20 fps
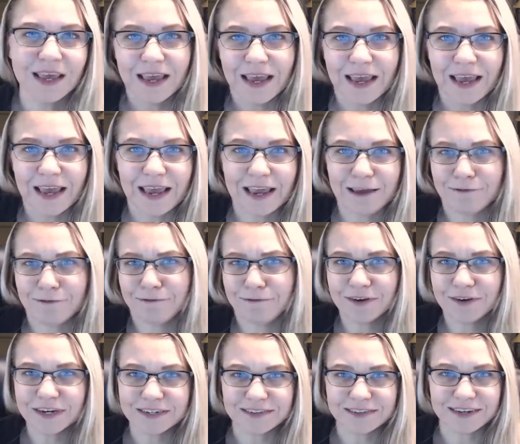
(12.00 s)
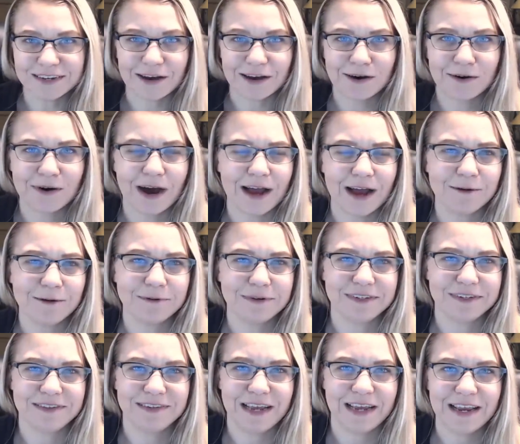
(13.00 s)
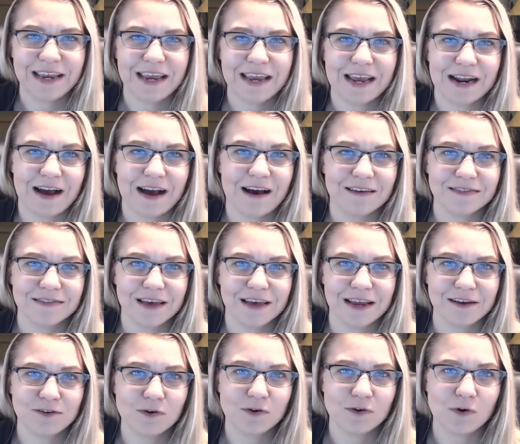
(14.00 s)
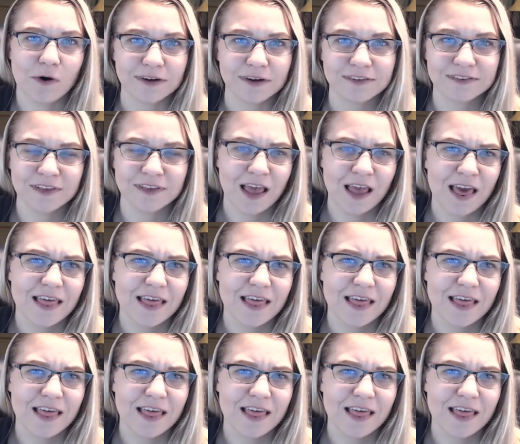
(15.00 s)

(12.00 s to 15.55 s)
A few years ago, I was taking an online course.